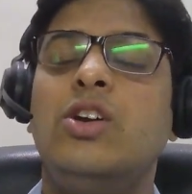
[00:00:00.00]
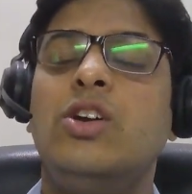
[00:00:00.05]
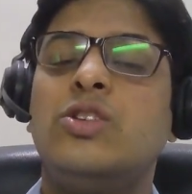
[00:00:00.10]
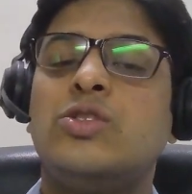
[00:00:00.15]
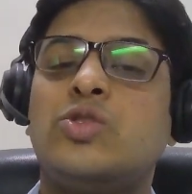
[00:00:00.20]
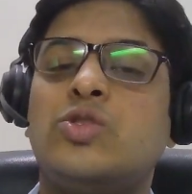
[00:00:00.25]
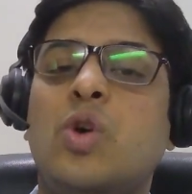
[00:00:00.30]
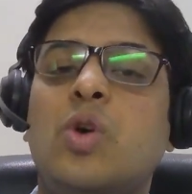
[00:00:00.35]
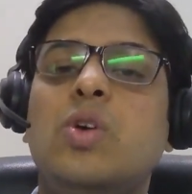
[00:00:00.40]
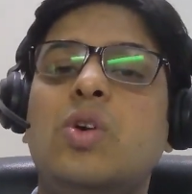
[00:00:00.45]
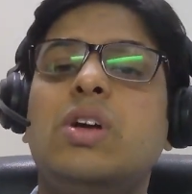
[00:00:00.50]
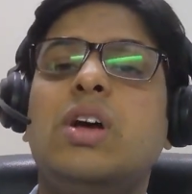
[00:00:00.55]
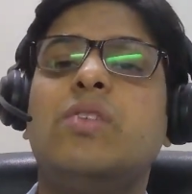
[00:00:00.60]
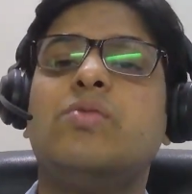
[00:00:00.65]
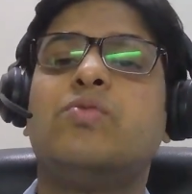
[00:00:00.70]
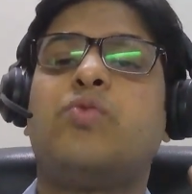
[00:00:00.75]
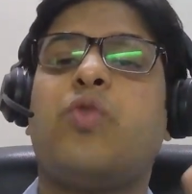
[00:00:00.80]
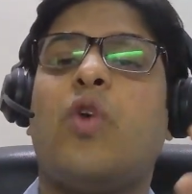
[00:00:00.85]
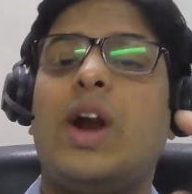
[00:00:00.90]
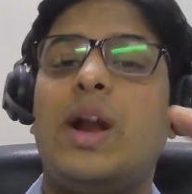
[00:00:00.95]
So
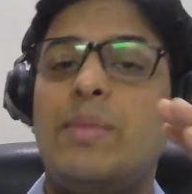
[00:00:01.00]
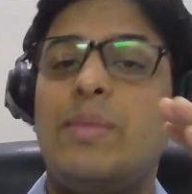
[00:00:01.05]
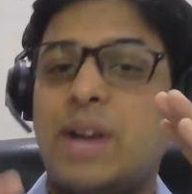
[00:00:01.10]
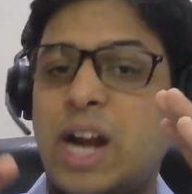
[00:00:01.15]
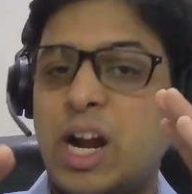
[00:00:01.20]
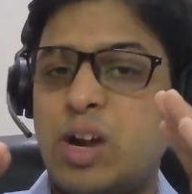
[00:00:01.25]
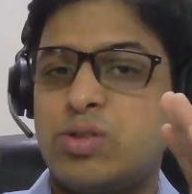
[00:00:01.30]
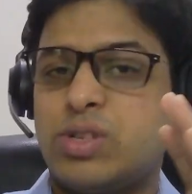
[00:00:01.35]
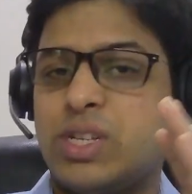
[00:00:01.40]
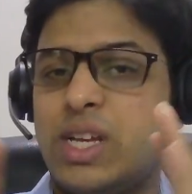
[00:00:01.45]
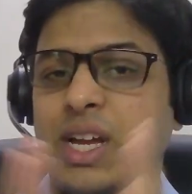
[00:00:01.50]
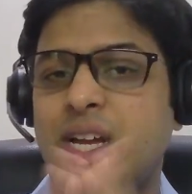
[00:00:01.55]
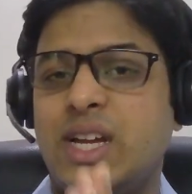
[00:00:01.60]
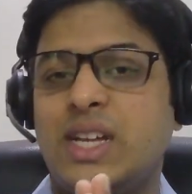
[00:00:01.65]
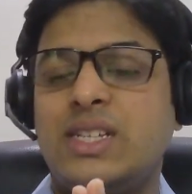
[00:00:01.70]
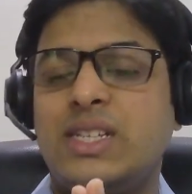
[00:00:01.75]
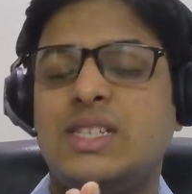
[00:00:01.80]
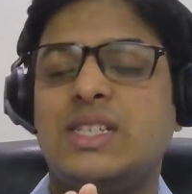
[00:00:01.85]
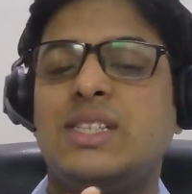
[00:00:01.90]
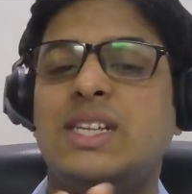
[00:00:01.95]
what I'm trying to say
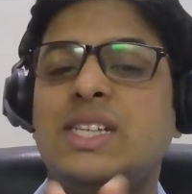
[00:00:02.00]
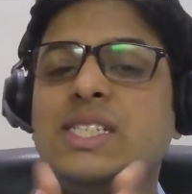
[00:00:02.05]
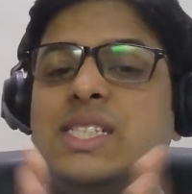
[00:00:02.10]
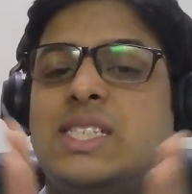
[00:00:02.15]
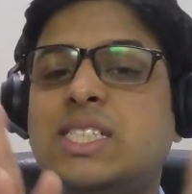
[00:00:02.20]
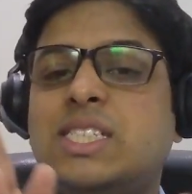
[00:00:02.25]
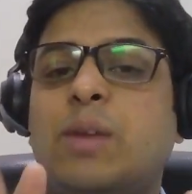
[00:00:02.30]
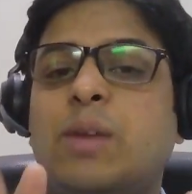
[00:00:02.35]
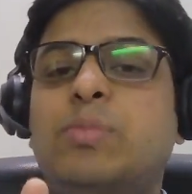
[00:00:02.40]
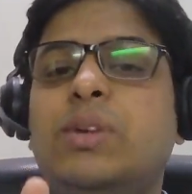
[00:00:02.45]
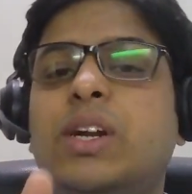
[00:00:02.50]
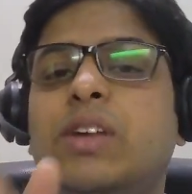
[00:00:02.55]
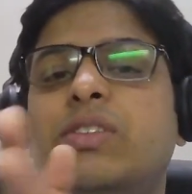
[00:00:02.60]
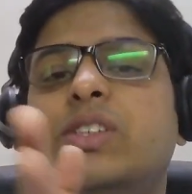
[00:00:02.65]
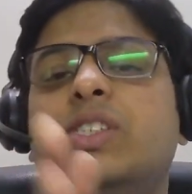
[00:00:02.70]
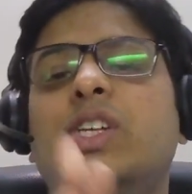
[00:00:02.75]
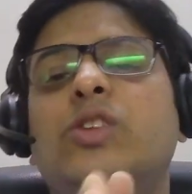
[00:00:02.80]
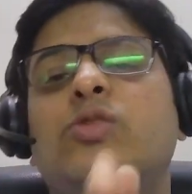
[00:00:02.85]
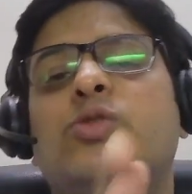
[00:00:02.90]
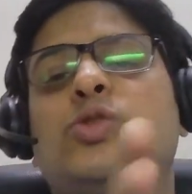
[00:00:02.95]
is this
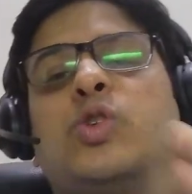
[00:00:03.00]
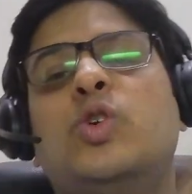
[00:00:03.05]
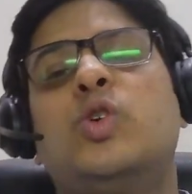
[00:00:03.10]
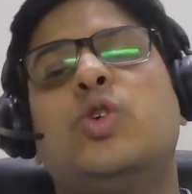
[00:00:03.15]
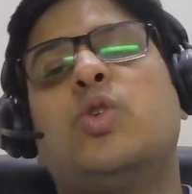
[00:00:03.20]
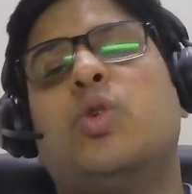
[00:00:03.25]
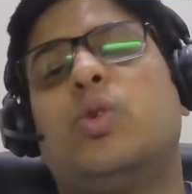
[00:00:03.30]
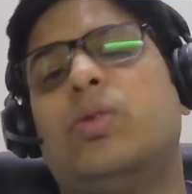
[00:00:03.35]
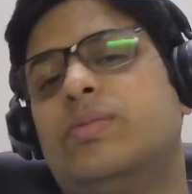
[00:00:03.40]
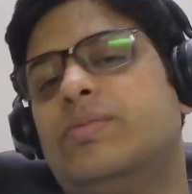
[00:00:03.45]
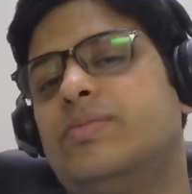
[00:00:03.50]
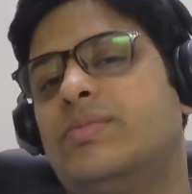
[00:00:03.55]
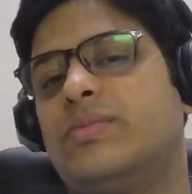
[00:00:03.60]
subdivision you should know.